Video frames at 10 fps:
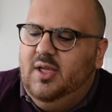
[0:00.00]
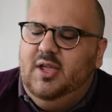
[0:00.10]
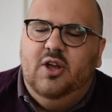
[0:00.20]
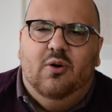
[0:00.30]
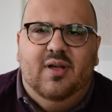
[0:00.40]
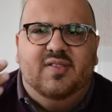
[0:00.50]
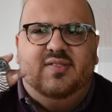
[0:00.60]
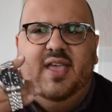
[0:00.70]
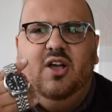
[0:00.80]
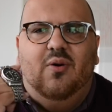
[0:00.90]
you know, a
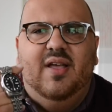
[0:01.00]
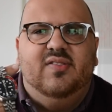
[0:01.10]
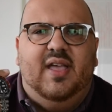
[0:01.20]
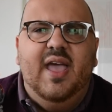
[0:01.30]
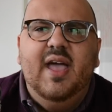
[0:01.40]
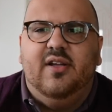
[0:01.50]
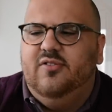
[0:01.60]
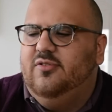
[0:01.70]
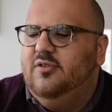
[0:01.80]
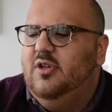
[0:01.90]
Seiko S K
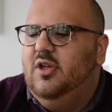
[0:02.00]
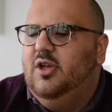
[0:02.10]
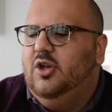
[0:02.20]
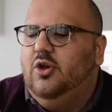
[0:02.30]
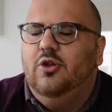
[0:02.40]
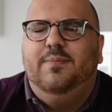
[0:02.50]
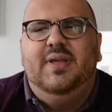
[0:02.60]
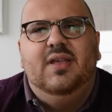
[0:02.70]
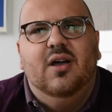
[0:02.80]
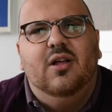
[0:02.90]
X could
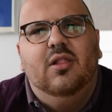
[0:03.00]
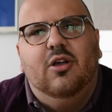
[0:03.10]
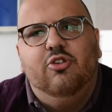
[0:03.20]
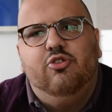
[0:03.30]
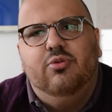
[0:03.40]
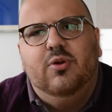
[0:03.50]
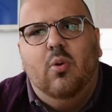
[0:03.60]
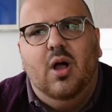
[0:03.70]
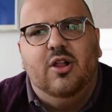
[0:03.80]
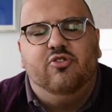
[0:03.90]
be a luxury
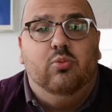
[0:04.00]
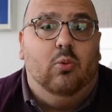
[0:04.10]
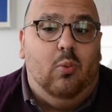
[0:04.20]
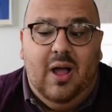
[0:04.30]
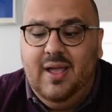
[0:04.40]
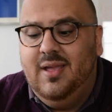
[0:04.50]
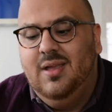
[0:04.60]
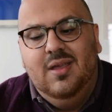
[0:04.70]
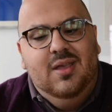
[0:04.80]
watch. Well, why?